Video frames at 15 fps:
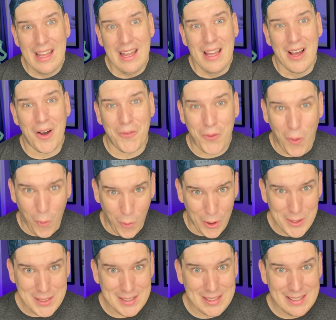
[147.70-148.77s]
Of
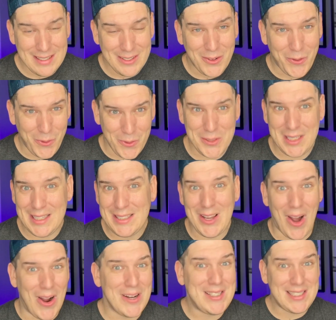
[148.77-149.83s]
course, cruises
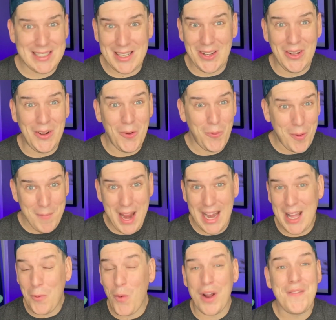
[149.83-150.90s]
are still
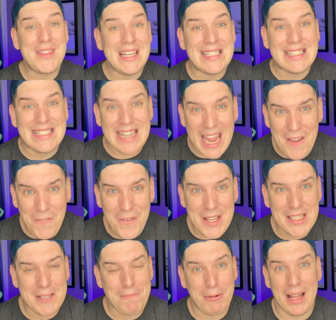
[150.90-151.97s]
remaining one of the
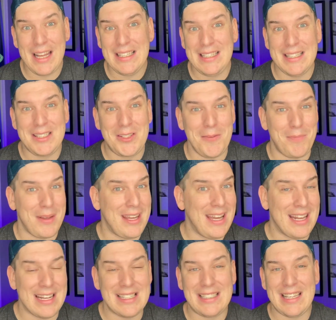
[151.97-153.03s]
safest places to
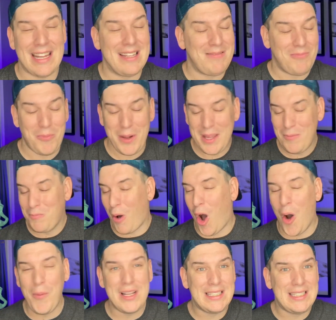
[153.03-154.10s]
be. We
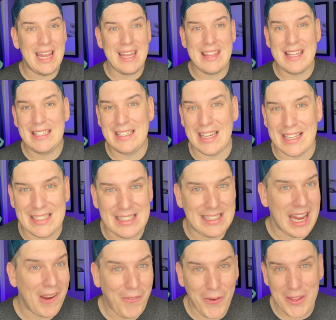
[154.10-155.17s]
always say this, it is
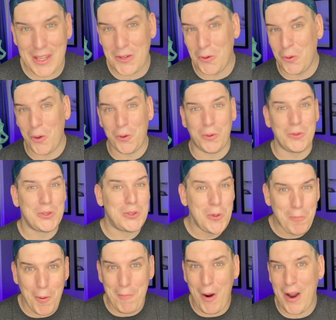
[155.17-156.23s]
safer than your local
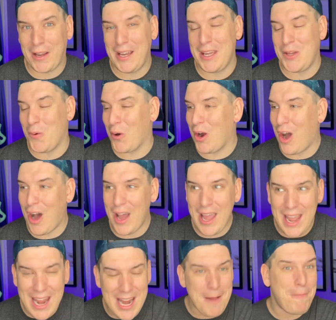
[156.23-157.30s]
supermarket. You are
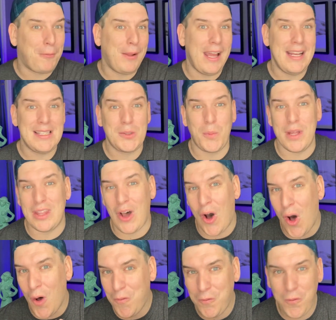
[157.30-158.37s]
in a place with
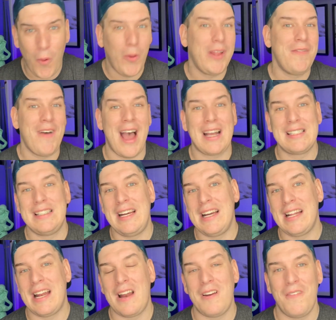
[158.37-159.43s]
all fully
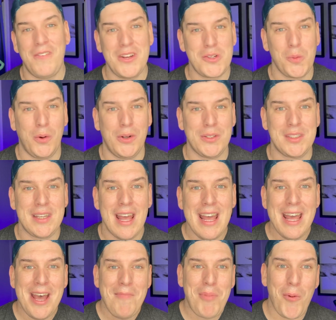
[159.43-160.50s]
vaccinated individuals,
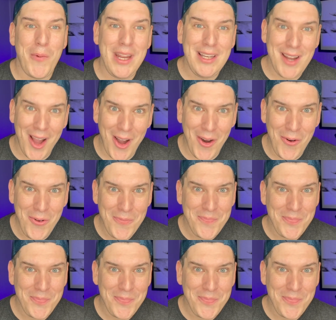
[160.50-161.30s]
but we know